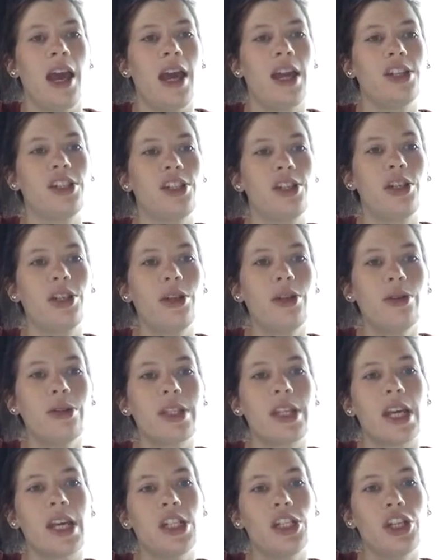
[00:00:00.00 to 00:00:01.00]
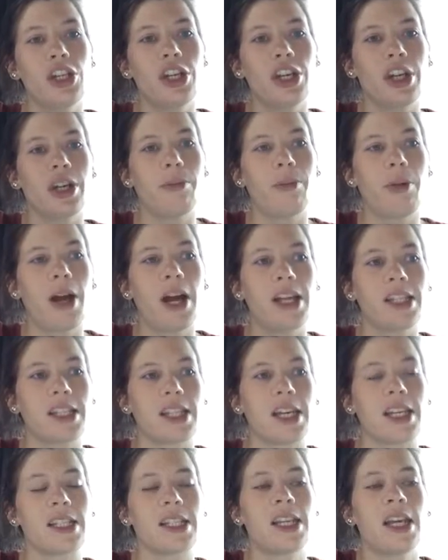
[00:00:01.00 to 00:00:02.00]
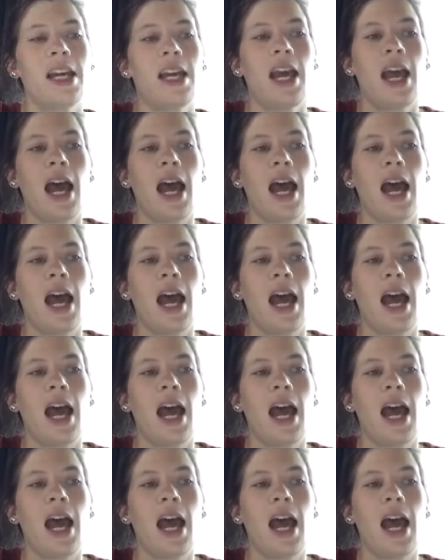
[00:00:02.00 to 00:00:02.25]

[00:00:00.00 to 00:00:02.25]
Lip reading: and to use the engineering process,